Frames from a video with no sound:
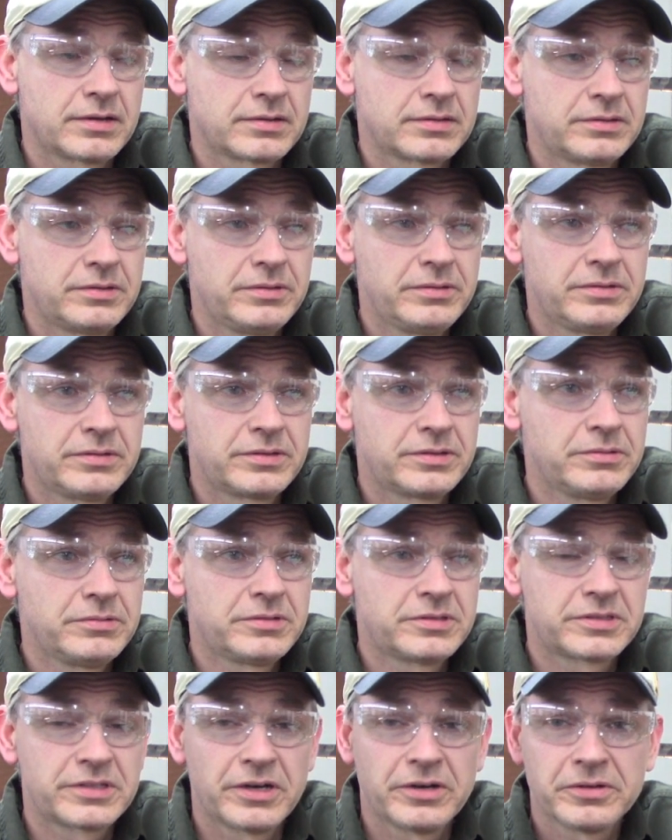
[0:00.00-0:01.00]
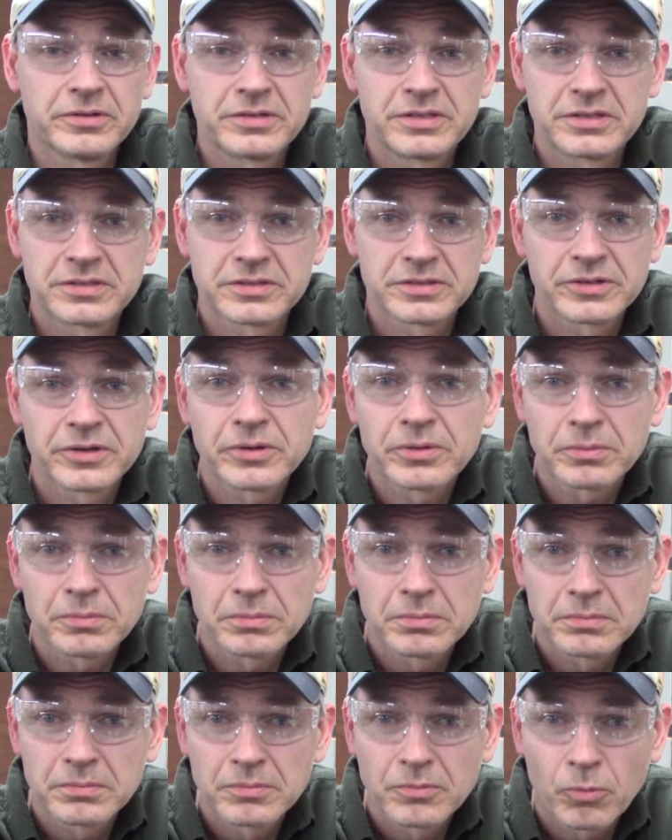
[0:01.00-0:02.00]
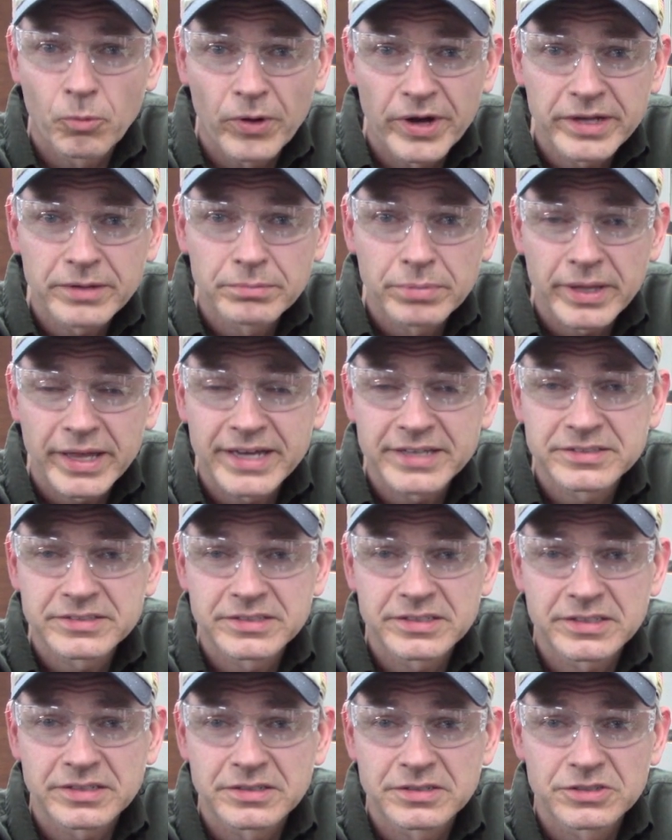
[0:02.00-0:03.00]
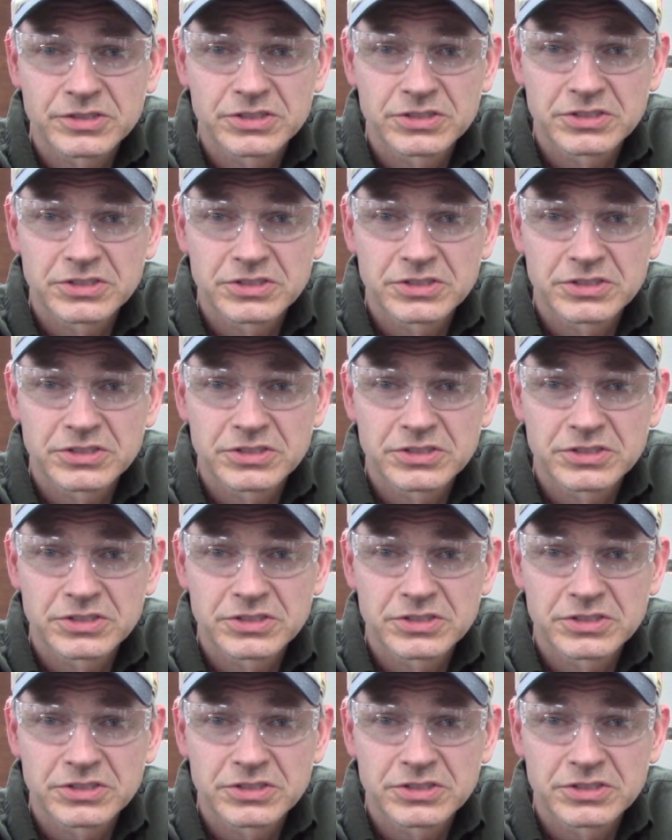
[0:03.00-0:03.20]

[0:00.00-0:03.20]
do you sell these little white plastic